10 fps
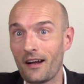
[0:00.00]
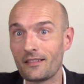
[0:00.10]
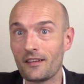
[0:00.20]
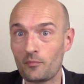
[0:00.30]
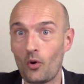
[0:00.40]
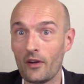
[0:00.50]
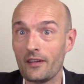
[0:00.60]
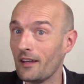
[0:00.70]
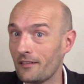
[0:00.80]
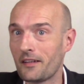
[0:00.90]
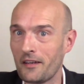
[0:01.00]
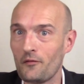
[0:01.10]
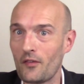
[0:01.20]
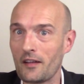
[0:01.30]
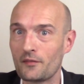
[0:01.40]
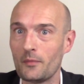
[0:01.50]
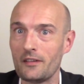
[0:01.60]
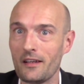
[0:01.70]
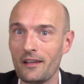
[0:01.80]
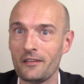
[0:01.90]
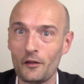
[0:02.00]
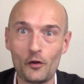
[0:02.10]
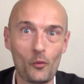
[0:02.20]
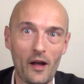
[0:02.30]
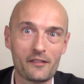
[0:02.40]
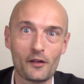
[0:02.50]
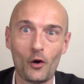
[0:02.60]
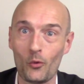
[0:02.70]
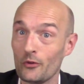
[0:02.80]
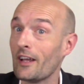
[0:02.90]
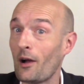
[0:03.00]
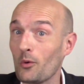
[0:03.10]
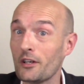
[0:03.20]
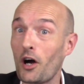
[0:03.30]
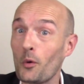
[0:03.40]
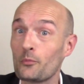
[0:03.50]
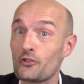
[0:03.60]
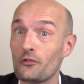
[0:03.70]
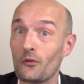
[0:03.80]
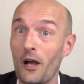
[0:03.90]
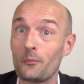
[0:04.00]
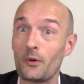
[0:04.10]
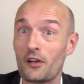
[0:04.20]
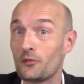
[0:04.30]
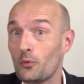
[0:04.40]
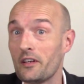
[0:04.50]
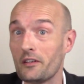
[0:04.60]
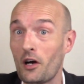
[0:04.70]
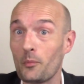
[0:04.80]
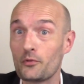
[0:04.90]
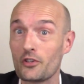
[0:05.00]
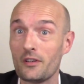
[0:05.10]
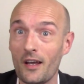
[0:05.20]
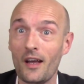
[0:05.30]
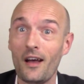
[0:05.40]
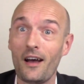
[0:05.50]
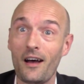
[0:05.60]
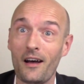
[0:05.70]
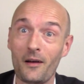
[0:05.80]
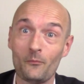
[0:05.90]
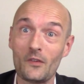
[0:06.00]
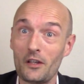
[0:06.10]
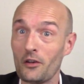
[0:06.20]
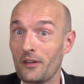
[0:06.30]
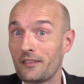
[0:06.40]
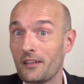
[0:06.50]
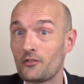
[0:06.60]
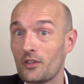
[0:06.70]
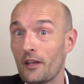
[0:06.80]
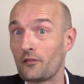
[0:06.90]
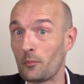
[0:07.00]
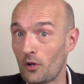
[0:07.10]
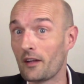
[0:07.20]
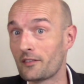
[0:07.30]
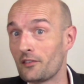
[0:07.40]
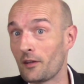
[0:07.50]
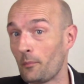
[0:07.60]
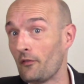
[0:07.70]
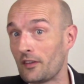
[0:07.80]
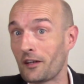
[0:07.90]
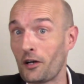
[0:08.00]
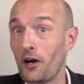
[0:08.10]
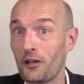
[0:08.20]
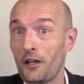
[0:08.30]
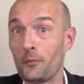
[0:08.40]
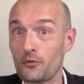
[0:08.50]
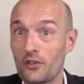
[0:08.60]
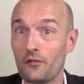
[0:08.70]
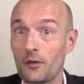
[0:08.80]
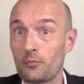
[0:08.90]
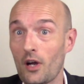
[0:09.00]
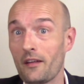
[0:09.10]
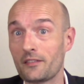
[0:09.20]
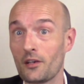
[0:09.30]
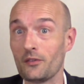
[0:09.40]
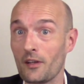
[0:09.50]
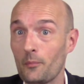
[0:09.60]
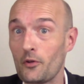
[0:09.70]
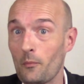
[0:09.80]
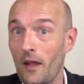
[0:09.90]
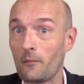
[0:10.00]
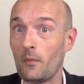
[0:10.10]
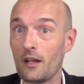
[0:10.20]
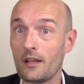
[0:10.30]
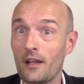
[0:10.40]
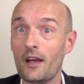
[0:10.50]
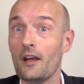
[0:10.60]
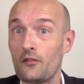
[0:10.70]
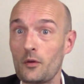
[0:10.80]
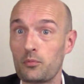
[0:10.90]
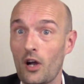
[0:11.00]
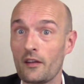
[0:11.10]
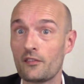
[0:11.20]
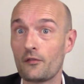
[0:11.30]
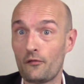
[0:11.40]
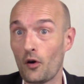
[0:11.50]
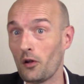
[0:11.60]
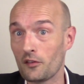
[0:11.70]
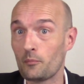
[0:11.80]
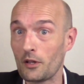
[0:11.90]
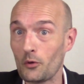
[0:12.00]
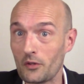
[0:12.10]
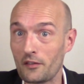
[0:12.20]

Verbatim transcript: at this point, is an investment in USO now an option, right? Because with an option, essentially if the price goes up, if it's a call option, if the price goes up, you make money. If the price falls below the